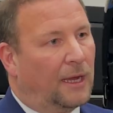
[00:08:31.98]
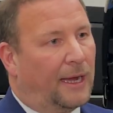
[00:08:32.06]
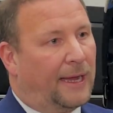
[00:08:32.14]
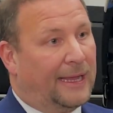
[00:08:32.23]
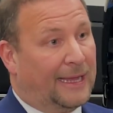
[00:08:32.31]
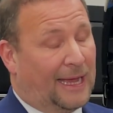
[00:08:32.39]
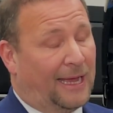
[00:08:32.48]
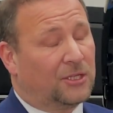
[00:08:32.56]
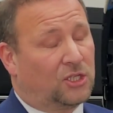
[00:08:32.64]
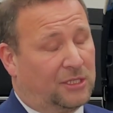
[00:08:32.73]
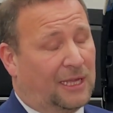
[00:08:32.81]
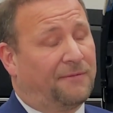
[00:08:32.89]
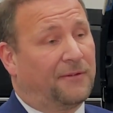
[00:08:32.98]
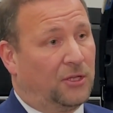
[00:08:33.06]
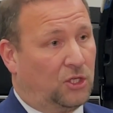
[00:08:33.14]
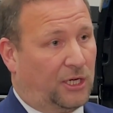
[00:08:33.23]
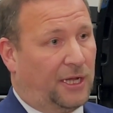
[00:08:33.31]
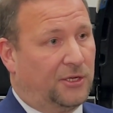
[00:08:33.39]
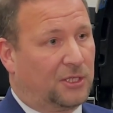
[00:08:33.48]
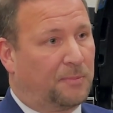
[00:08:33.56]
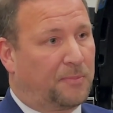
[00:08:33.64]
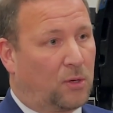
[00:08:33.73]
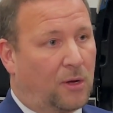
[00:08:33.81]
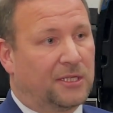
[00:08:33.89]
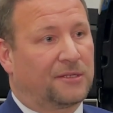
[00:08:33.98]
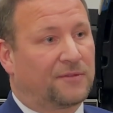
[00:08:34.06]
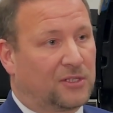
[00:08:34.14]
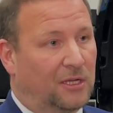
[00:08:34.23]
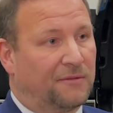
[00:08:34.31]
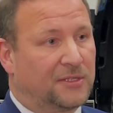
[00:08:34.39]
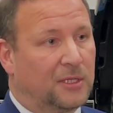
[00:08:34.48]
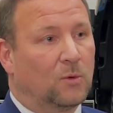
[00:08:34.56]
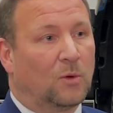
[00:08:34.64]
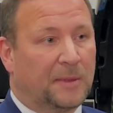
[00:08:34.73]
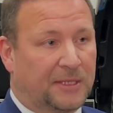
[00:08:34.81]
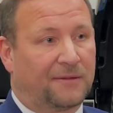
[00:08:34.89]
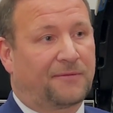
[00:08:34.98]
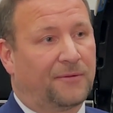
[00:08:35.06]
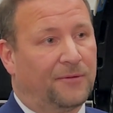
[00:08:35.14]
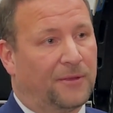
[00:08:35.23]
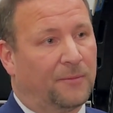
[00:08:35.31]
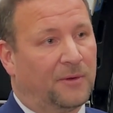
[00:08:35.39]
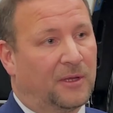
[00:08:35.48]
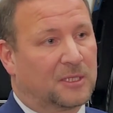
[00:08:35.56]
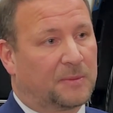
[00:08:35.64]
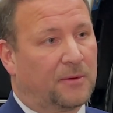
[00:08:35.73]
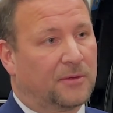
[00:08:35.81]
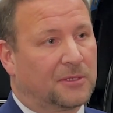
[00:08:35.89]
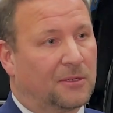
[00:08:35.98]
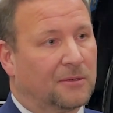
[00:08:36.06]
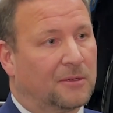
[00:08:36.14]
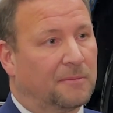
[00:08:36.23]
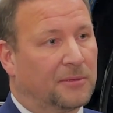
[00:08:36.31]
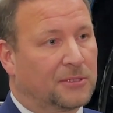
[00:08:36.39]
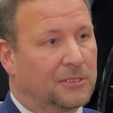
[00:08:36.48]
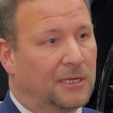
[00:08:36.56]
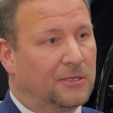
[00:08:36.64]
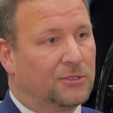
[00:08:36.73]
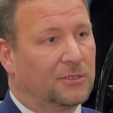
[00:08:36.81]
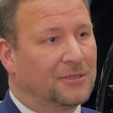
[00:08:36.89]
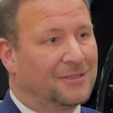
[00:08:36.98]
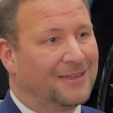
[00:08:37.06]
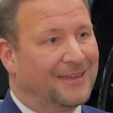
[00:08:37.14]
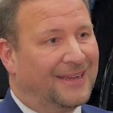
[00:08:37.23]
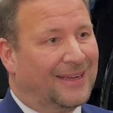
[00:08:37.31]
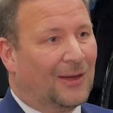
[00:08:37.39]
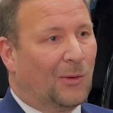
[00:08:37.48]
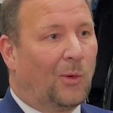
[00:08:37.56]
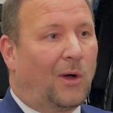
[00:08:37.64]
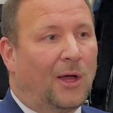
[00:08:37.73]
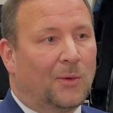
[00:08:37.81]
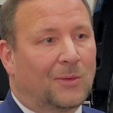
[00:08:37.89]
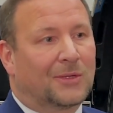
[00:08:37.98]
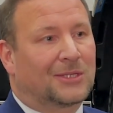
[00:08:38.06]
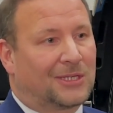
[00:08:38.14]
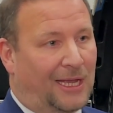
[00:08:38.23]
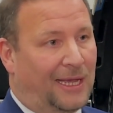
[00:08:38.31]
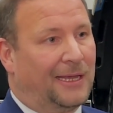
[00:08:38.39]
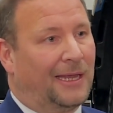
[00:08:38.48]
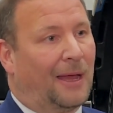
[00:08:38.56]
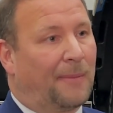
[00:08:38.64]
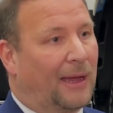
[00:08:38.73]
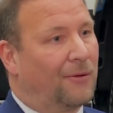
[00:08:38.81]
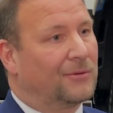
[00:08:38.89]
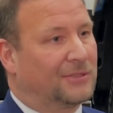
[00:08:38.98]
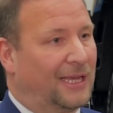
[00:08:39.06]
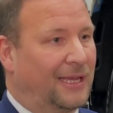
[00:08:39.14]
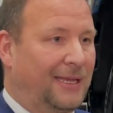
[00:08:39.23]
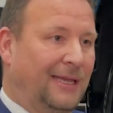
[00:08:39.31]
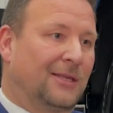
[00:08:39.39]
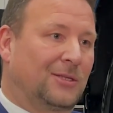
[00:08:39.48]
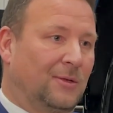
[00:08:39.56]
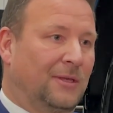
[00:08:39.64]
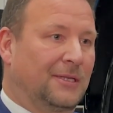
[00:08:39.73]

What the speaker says: It has definitely changed. The price of servicing will be different than we experienced on combustion engines. What I would say about taking it to the